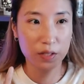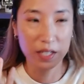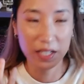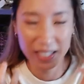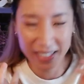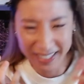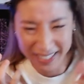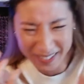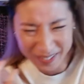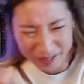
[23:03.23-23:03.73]
the
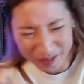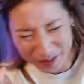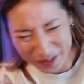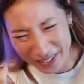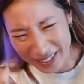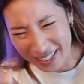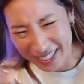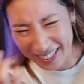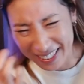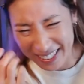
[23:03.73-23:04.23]

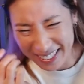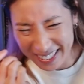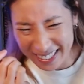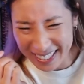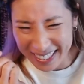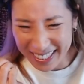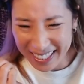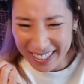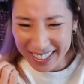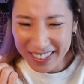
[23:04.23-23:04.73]
time.
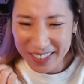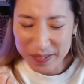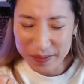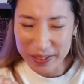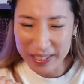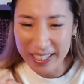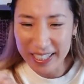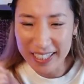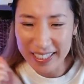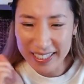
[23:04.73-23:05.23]

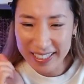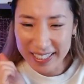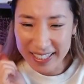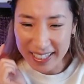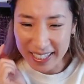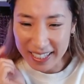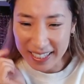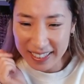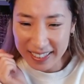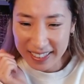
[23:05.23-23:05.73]
but yeah, it's
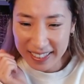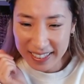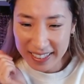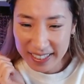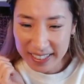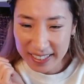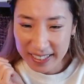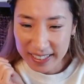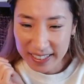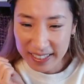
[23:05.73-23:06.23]
that.
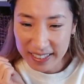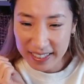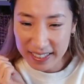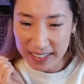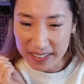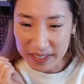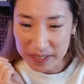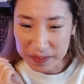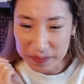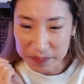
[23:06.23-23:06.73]

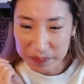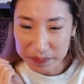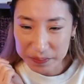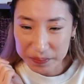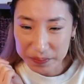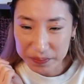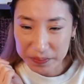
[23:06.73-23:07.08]
Um,